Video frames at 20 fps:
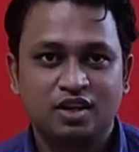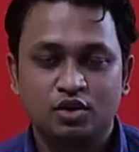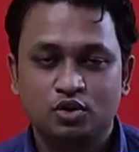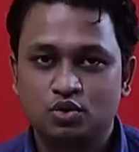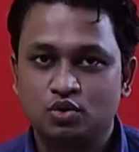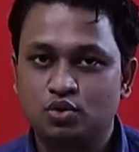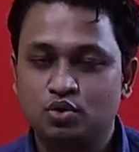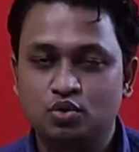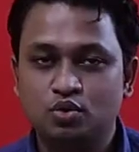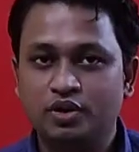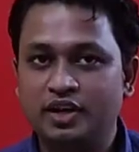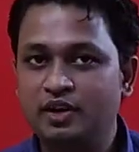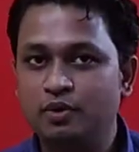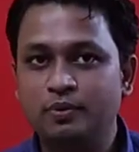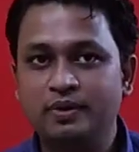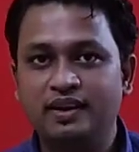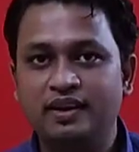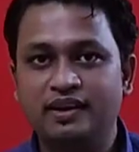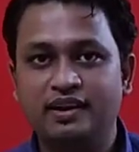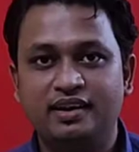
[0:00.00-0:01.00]
So today
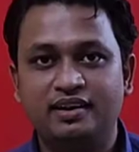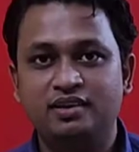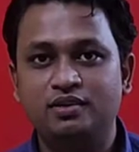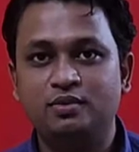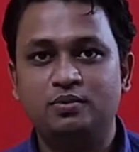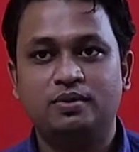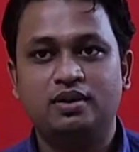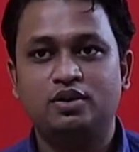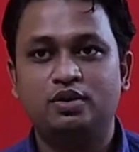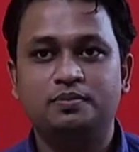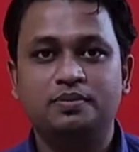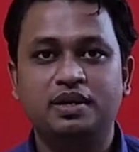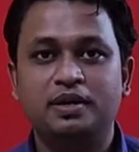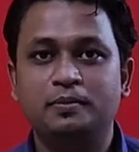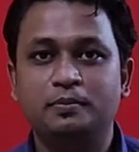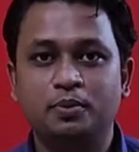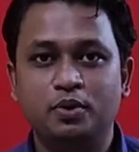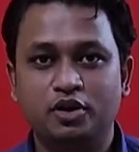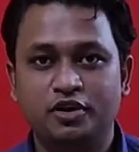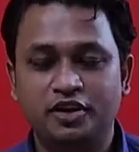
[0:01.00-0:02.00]
we learned one of the
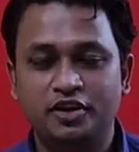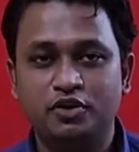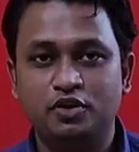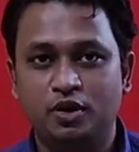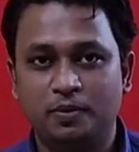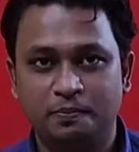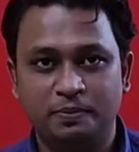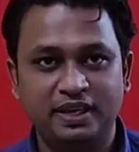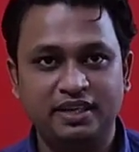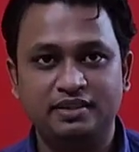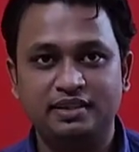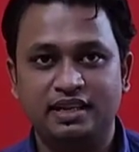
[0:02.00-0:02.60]
important topic,